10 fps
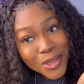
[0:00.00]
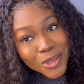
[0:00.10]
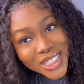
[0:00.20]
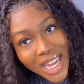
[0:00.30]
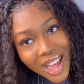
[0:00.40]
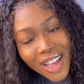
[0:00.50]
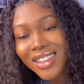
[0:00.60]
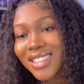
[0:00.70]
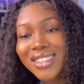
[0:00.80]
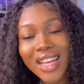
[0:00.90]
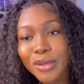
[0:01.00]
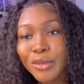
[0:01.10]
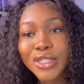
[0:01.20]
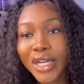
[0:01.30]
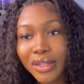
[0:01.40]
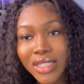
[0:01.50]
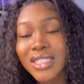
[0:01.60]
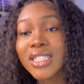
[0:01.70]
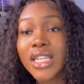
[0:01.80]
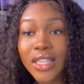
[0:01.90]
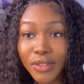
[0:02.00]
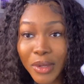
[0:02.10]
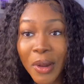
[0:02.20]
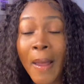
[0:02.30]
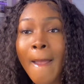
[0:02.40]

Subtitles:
gel. This is not a new gel. This is a leave-in,